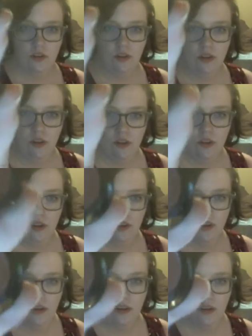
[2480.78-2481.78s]
you
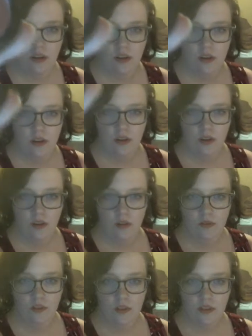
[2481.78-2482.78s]

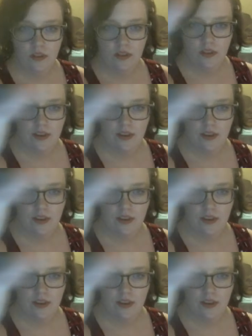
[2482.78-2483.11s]
what it looks